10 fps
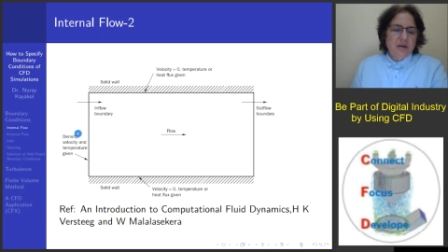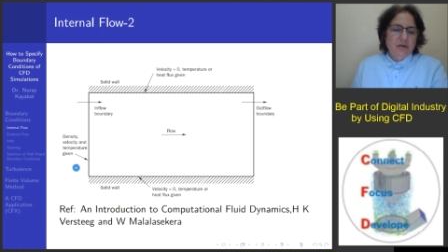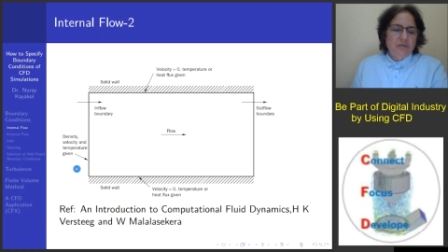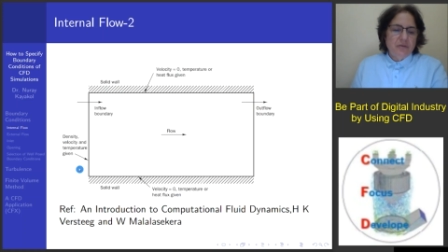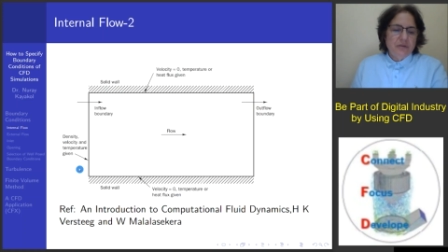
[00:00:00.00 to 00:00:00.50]

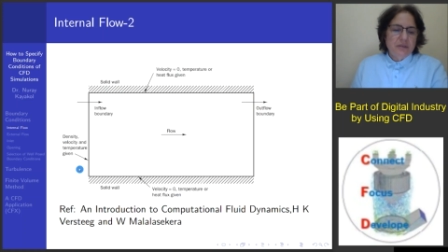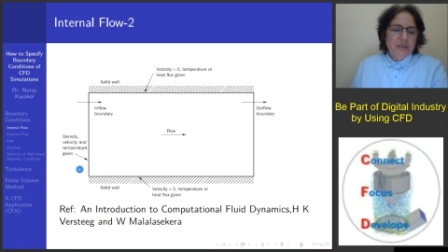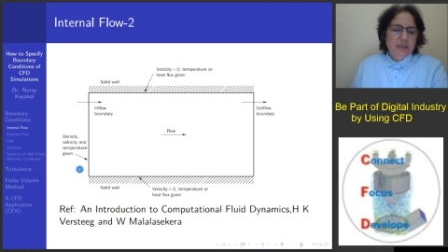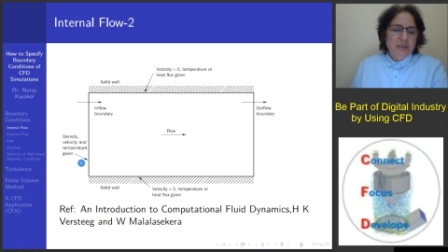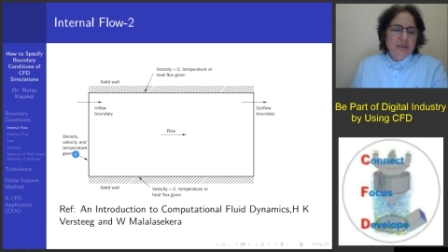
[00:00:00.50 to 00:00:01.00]
For the
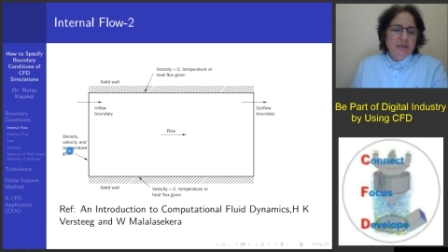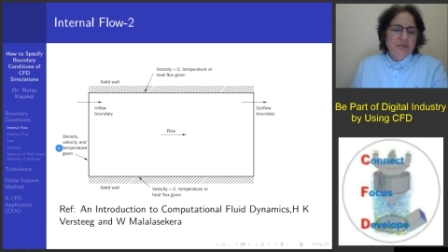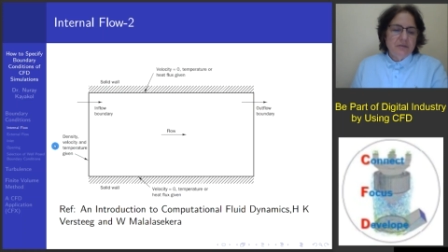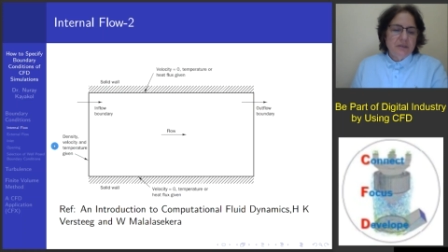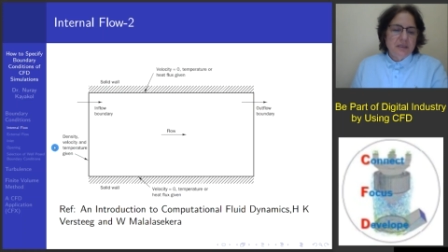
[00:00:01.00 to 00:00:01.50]
inlet,
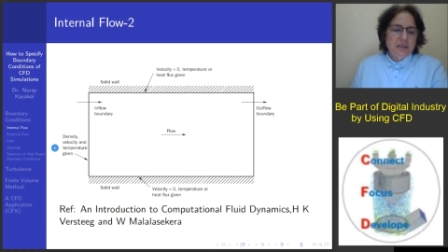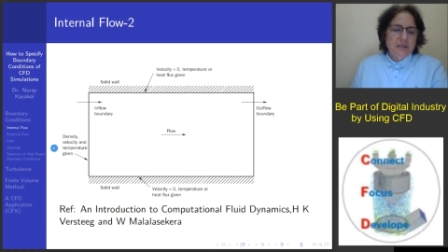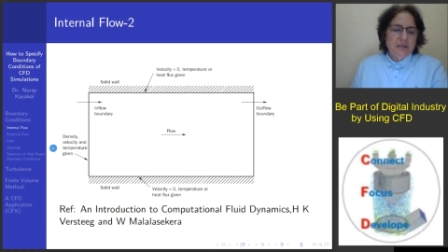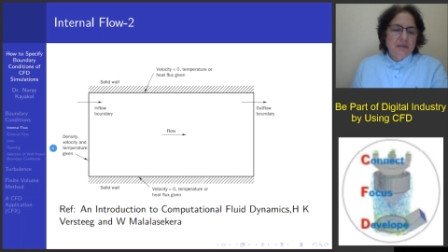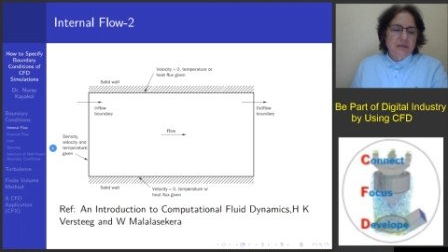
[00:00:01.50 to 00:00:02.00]
you
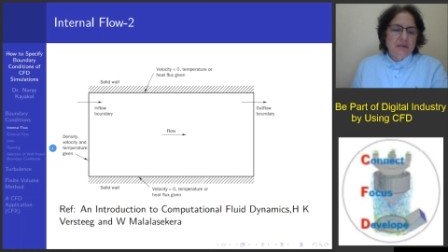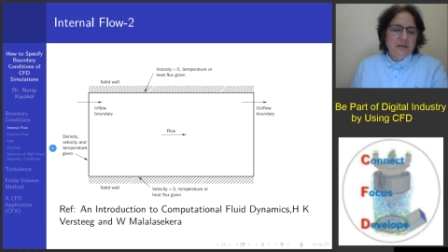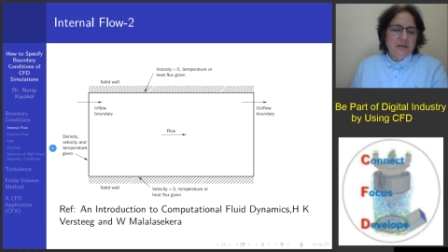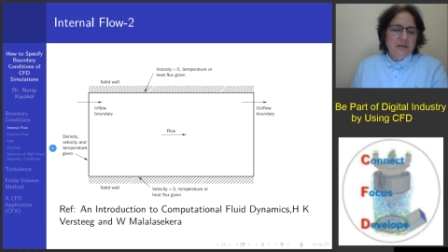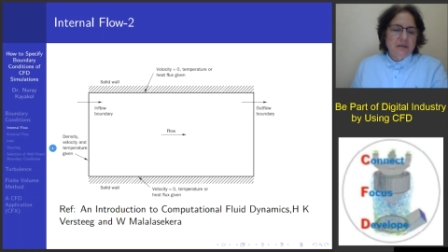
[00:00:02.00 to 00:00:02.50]
can
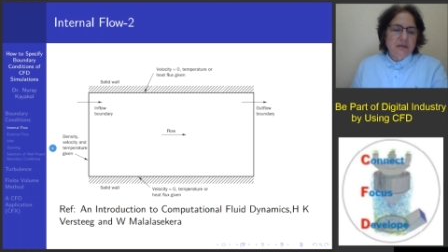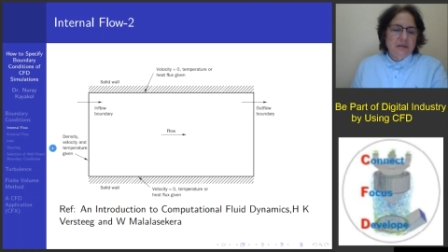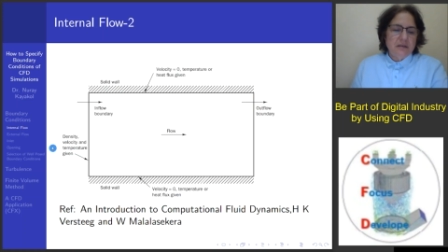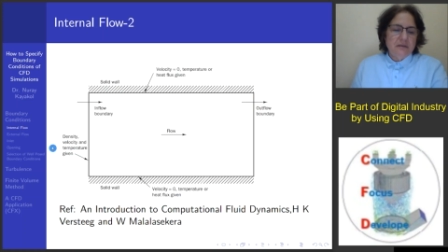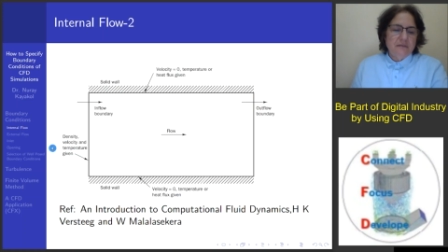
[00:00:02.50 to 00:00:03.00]

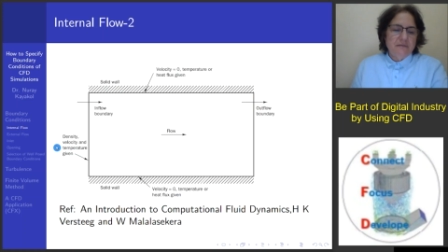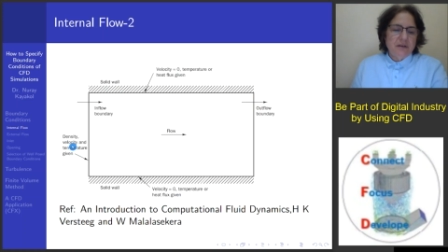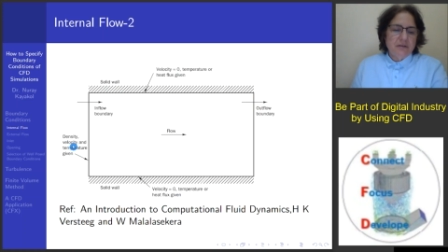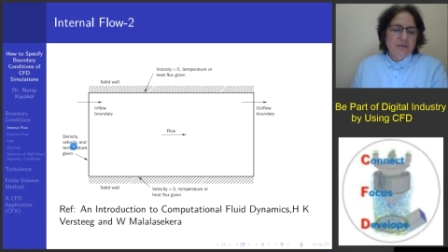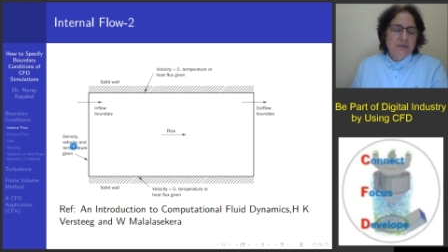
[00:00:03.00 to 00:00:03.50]
give
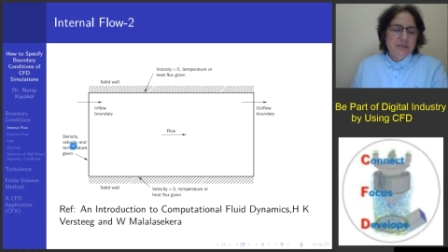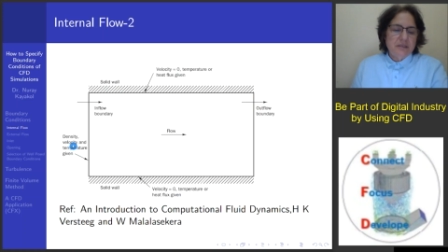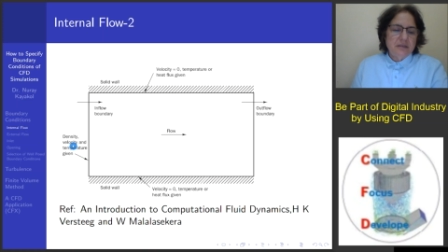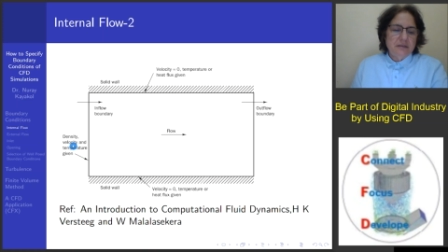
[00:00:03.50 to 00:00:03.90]
velocity